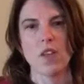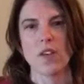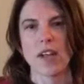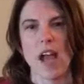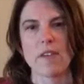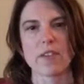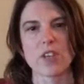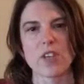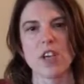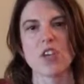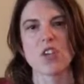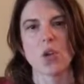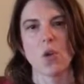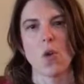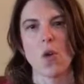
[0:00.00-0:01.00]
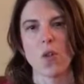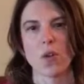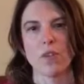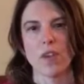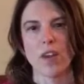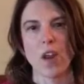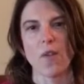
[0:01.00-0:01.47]
other conversation, a whole other
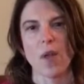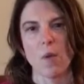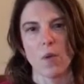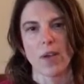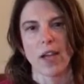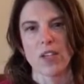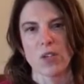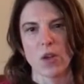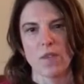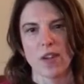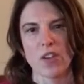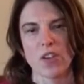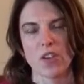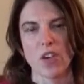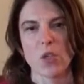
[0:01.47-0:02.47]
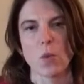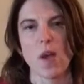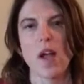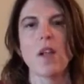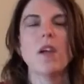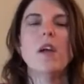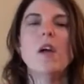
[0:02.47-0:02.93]
video that we'll get to eventually as
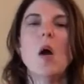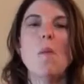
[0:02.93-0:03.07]
well.